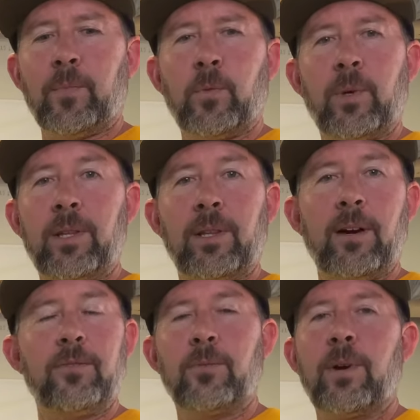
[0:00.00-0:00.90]
we
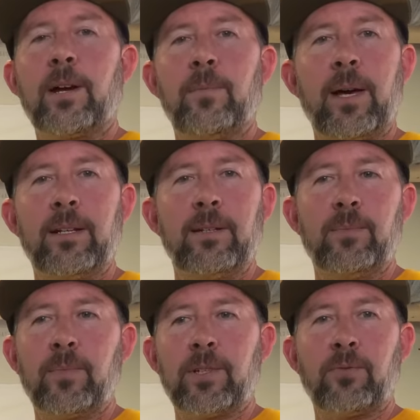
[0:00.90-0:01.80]
love to recommend
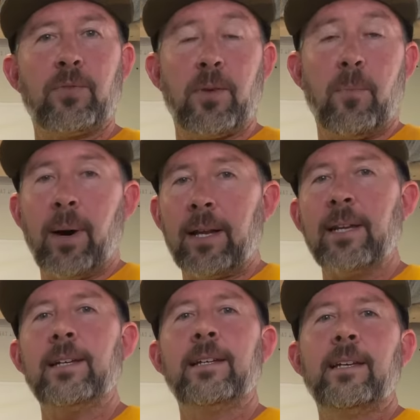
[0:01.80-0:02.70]
them because for the
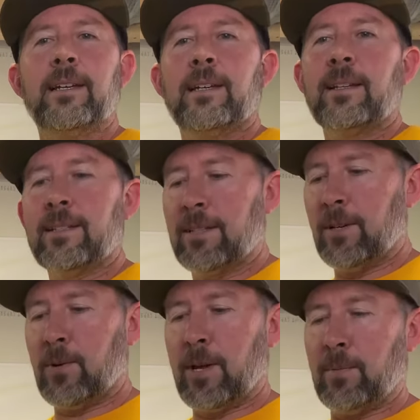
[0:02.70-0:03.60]
money, it is an
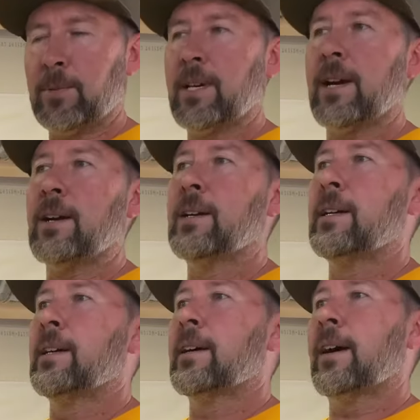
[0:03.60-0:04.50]
incredible tire.
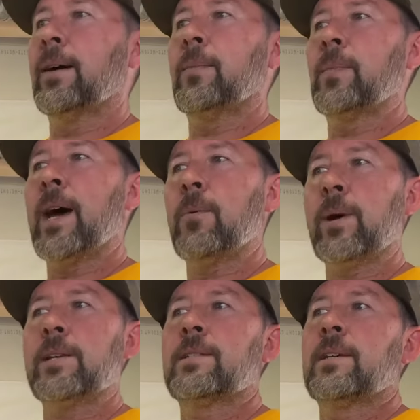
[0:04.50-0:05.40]
That
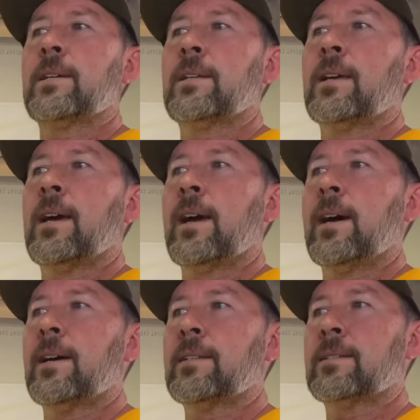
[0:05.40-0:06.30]
weighs in
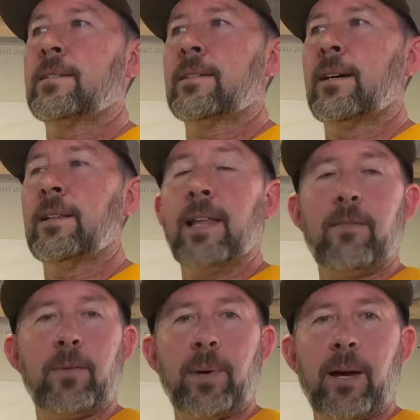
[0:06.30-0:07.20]
at
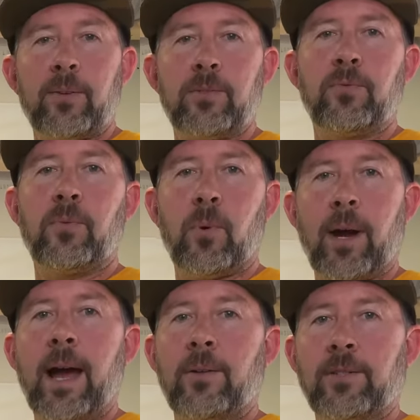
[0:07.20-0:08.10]
11 pounds,
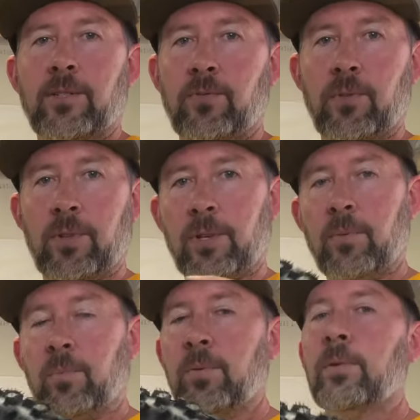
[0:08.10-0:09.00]
4 ounces for the
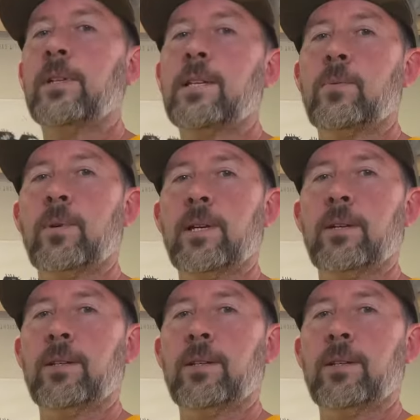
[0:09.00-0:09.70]
complete wheel.